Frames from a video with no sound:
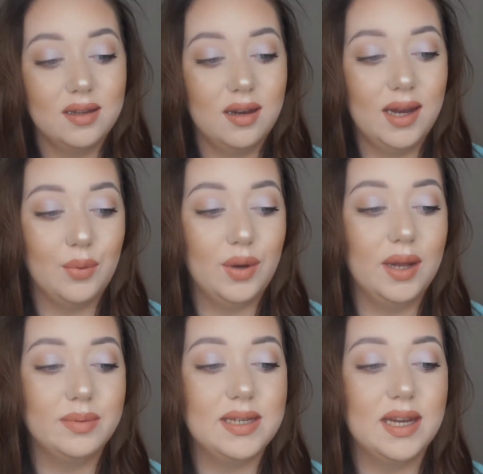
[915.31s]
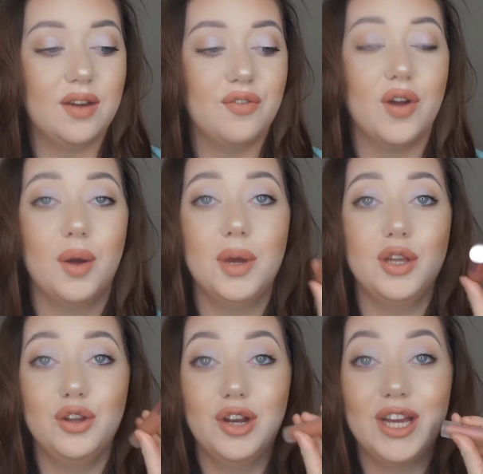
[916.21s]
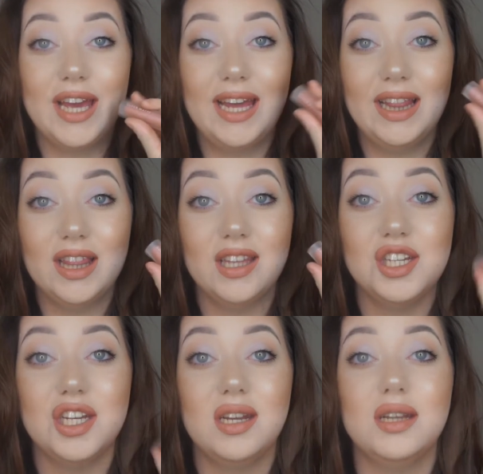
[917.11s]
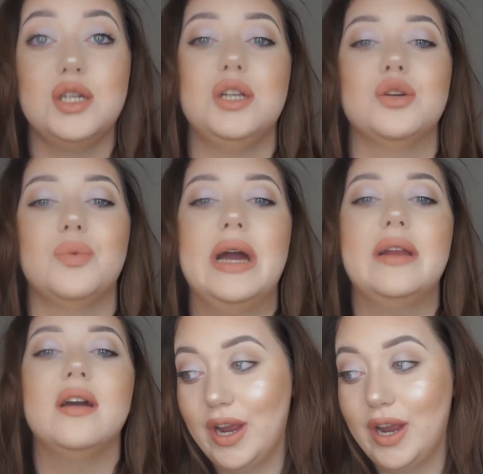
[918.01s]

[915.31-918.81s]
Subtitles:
liquid lipstick from New Look in the shade Gingerbread.